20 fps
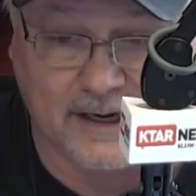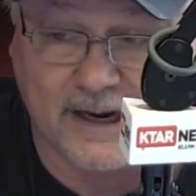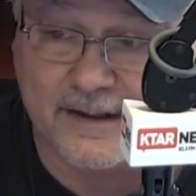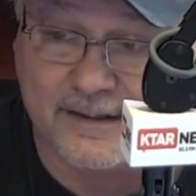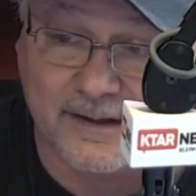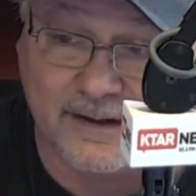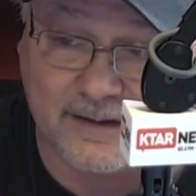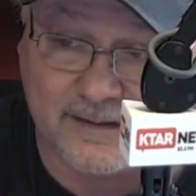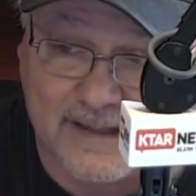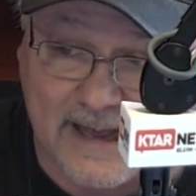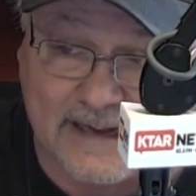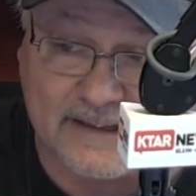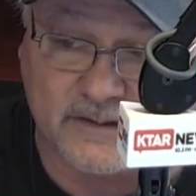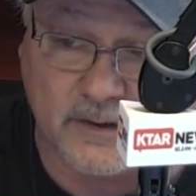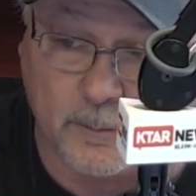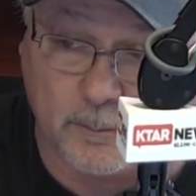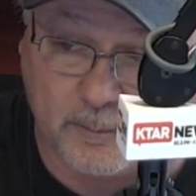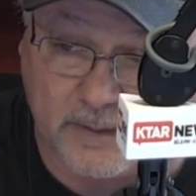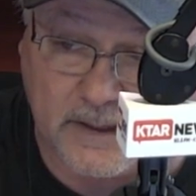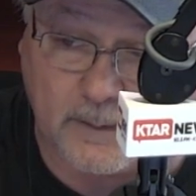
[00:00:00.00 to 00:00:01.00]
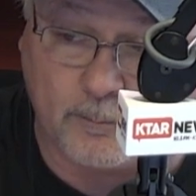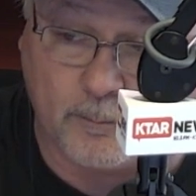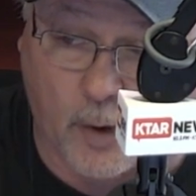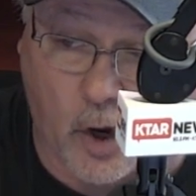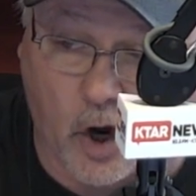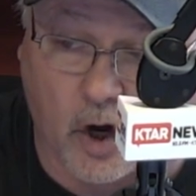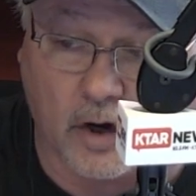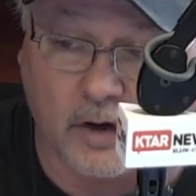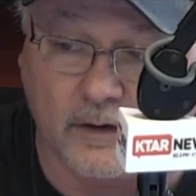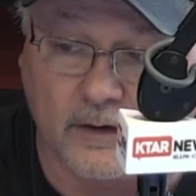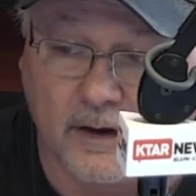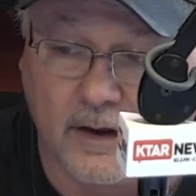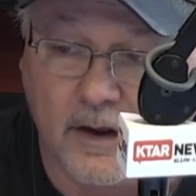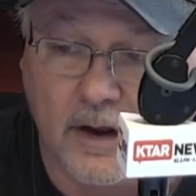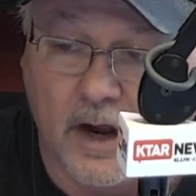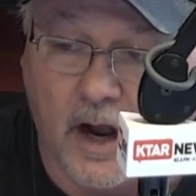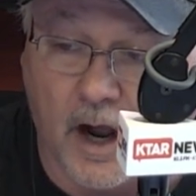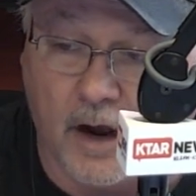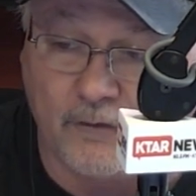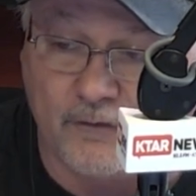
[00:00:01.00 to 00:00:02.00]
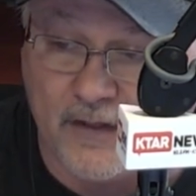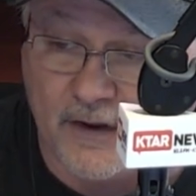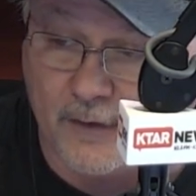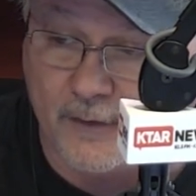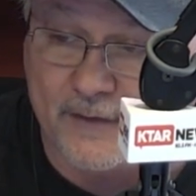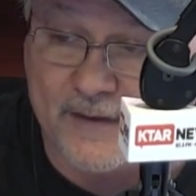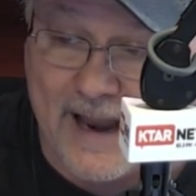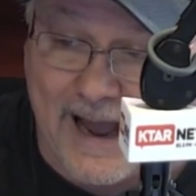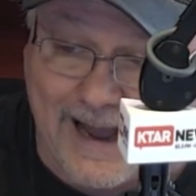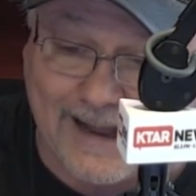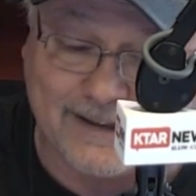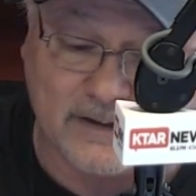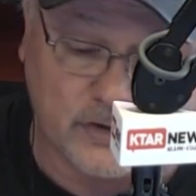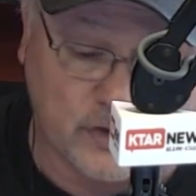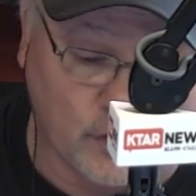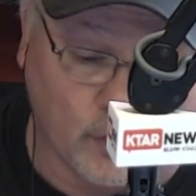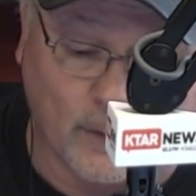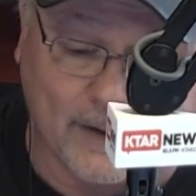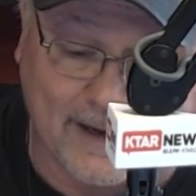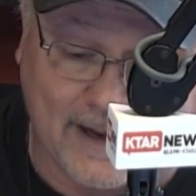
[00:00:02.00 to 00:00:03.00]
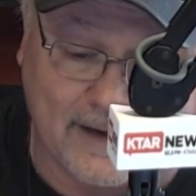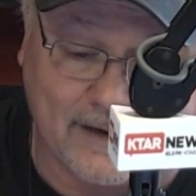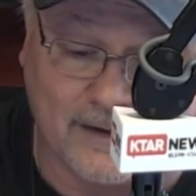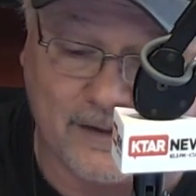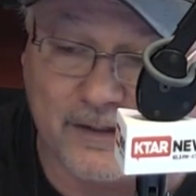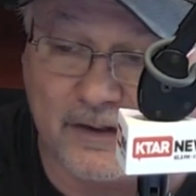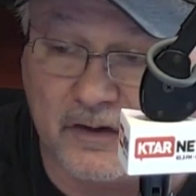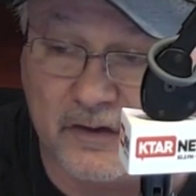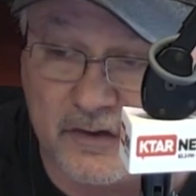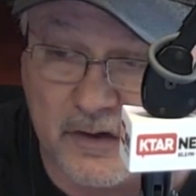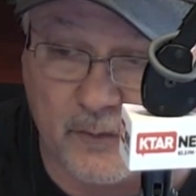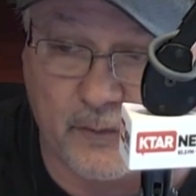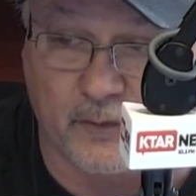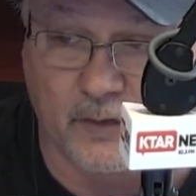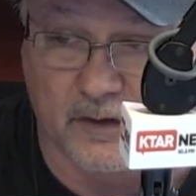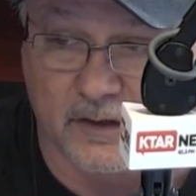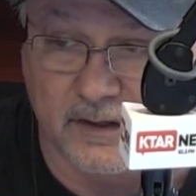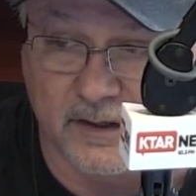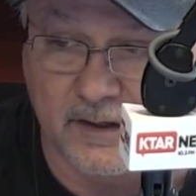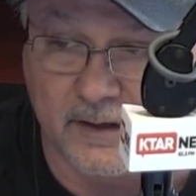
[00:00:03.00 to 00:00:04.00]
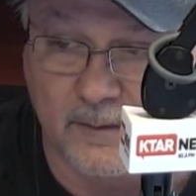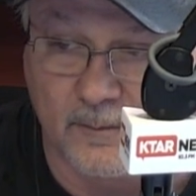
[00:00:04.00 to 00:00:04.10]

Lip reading: think that's a big part of their not doing anything differently.